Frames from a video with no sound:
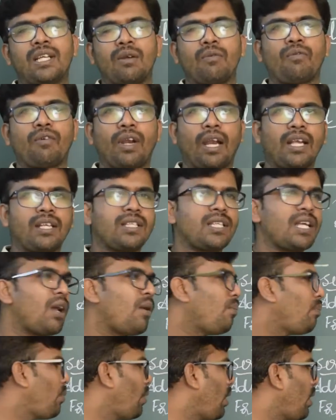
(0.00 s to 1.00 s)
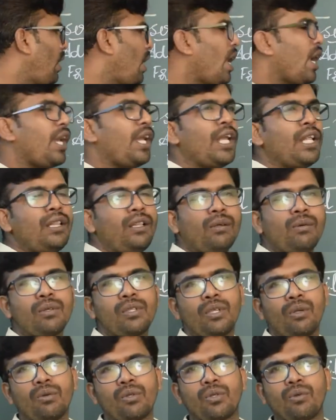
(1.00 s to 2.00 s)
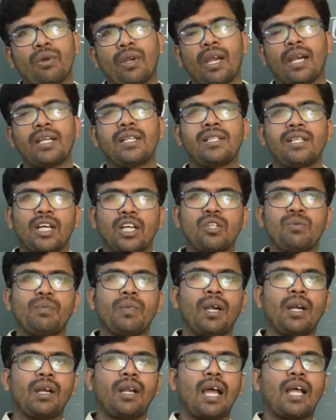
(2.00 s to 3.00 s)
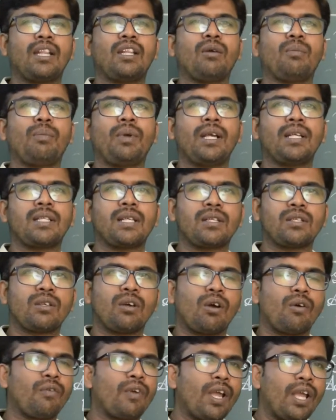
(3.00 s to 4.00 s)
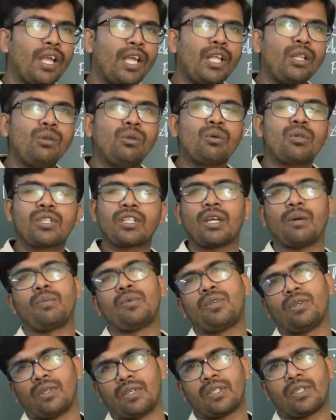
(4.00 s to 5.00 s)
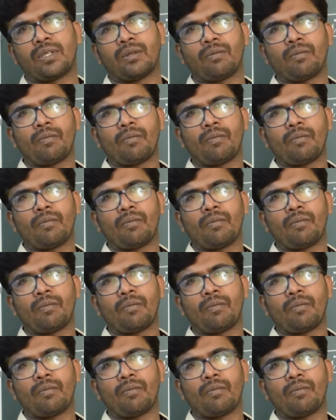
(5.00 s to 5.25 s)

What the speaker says: For example, Hindus used to get judgment on the basis of Hindu sculptures.